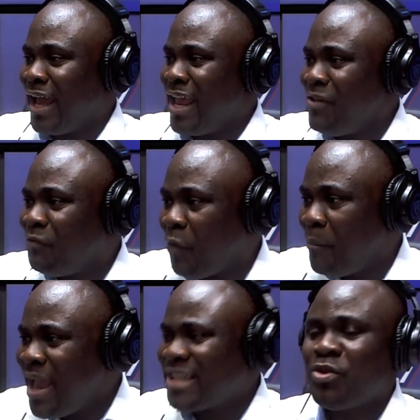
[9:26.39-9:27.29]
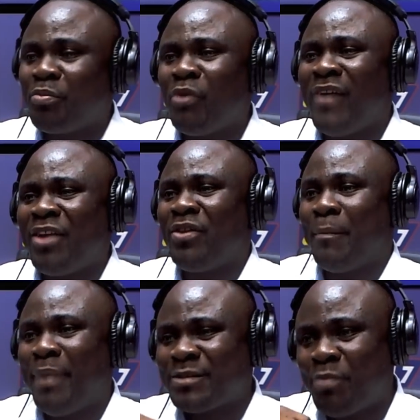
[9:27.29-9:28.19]
information provided on the
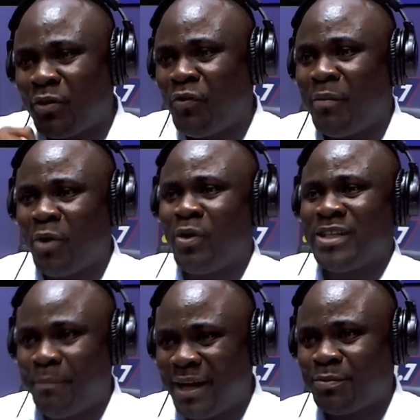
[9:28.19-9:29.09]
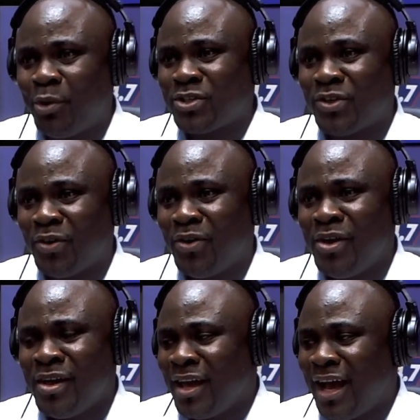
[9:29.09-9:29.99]
passport form they call it passport no
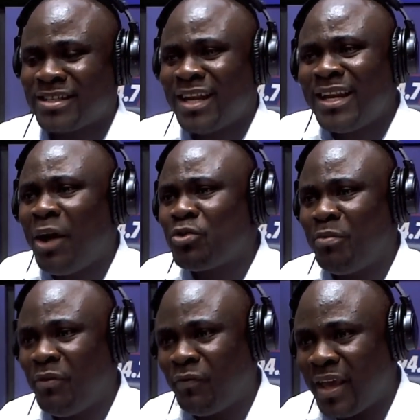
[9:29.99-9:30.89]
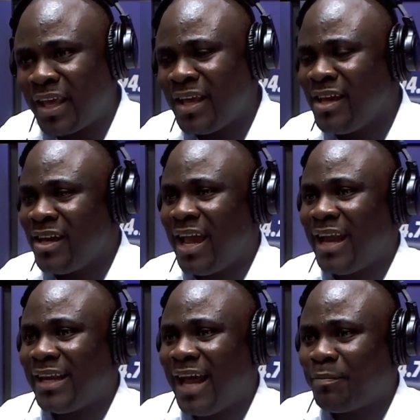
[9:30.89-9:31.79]
has turned out to be fake.
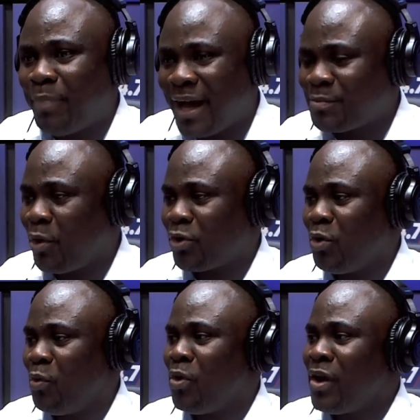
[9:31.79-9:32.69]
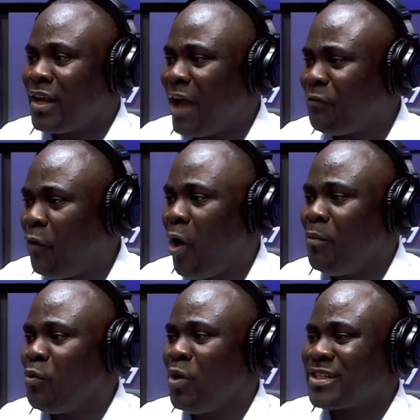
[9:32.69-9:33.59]
And that passport that
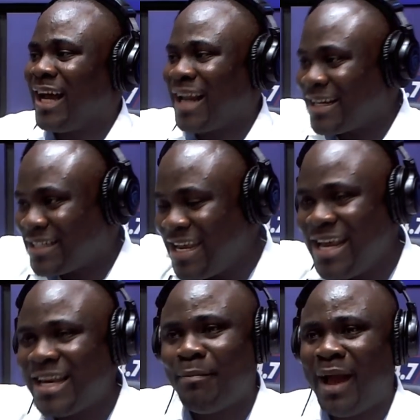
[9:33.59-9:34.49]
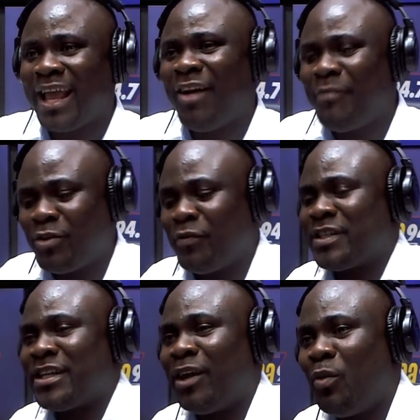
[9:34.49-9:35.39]
form was guaranteed by government
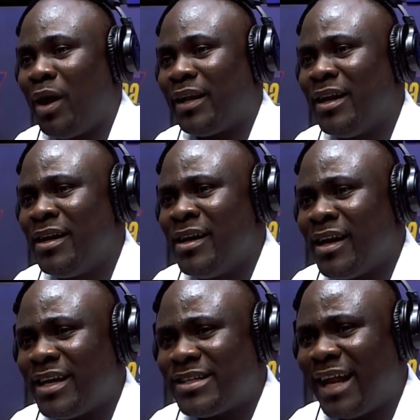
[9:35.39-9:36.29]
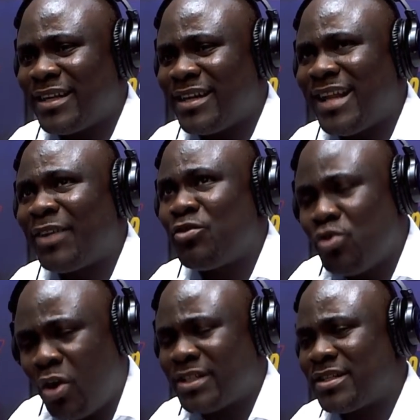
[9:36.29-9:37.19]
official one. Is that
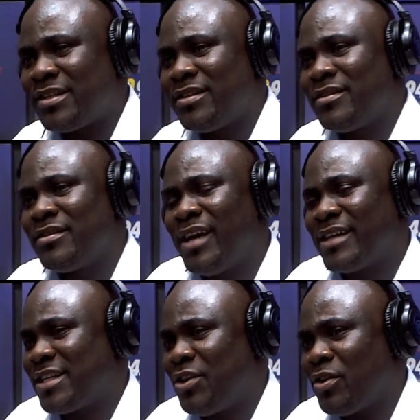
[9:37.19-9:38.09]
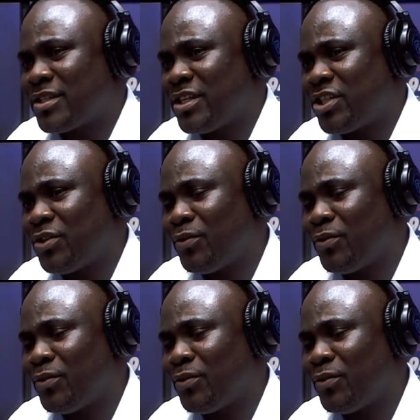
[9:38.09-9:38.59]
not a serious issue